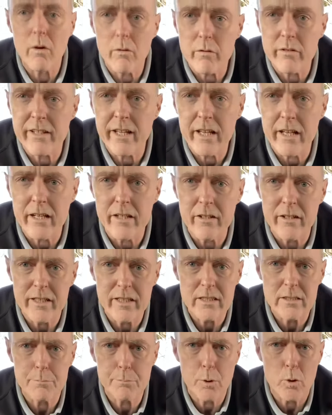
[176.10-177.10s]
we'll do
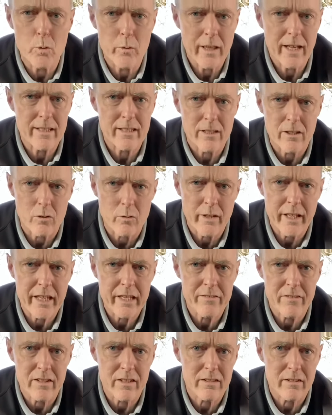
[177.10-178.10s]
is pull that little
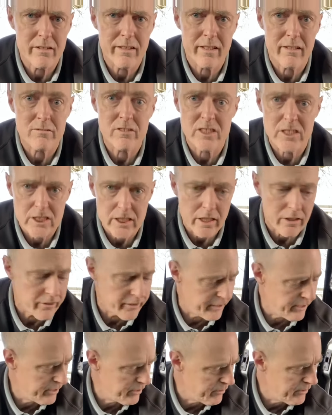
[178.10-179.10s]
lever that I've just shown
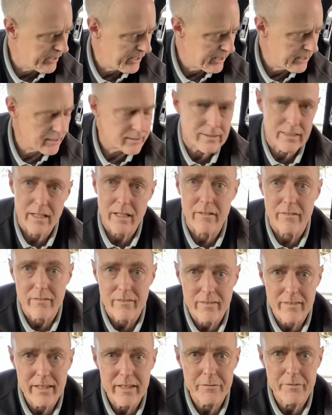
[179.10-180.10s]
you. So
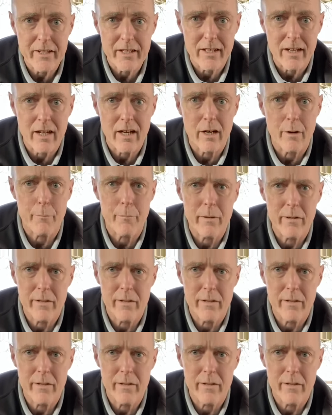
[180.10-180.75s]
lifting it up